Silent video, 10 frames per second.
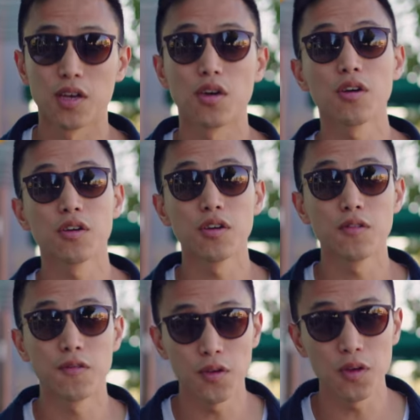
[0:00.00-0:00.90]
Cook good
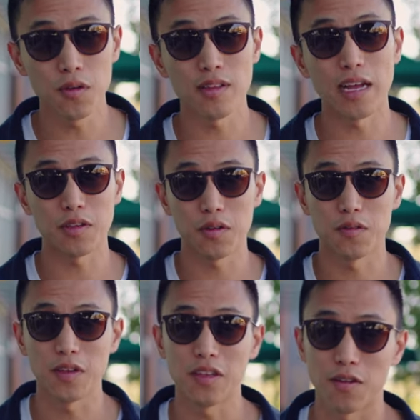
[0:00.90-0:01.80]
food that you would
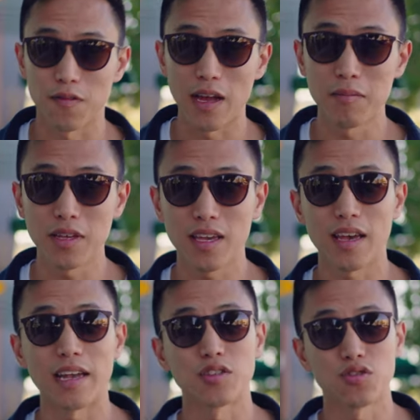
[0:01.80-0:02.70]
feed your family,
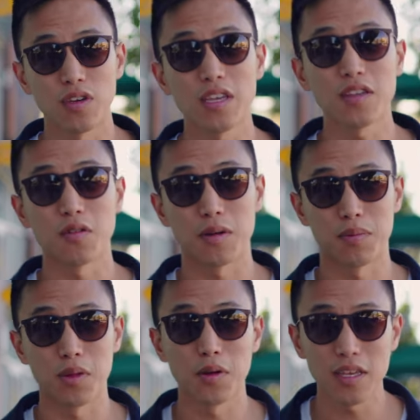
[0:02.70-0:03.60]
and treat your
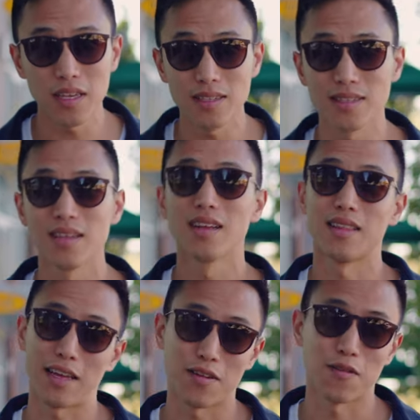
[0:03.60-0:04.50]
employees
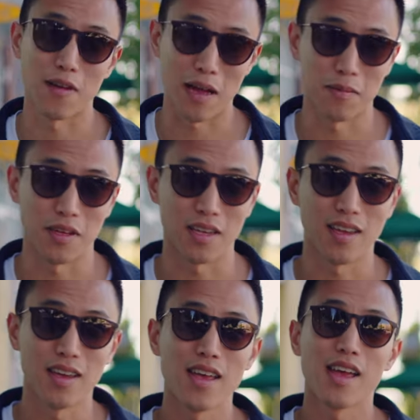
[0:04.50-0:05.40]
like your family.
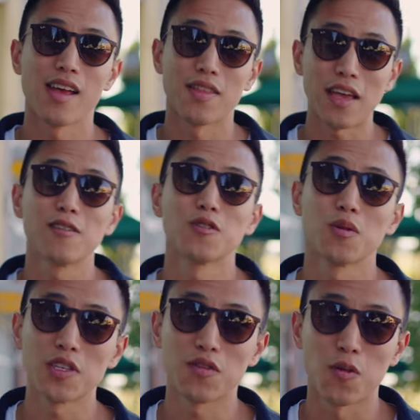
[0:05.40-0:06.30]
Thank you so
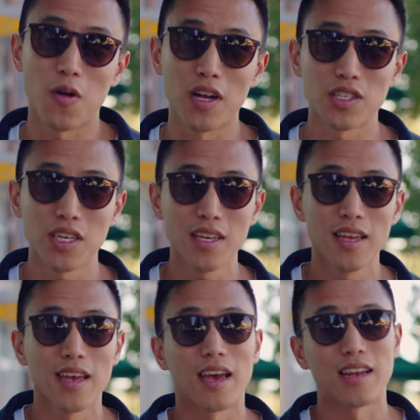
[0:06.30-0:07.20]
much for watching,
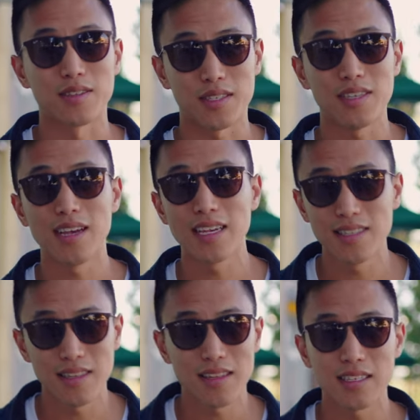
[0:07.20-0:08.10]
and I'll see you guys
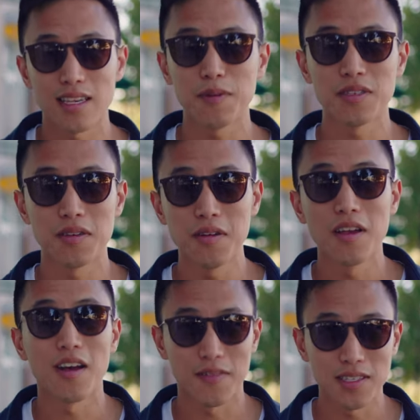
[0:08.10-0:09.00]
in the next episode
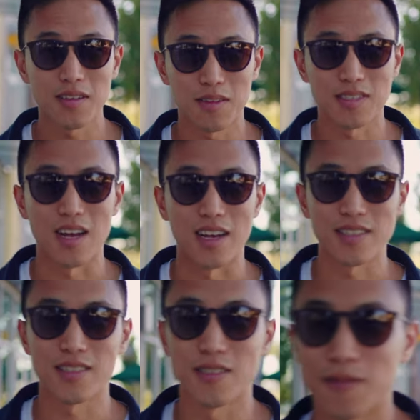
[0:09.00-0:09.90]
of The Secret
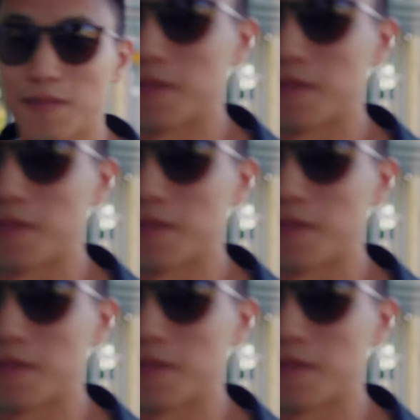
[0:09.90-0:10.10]
Sauce.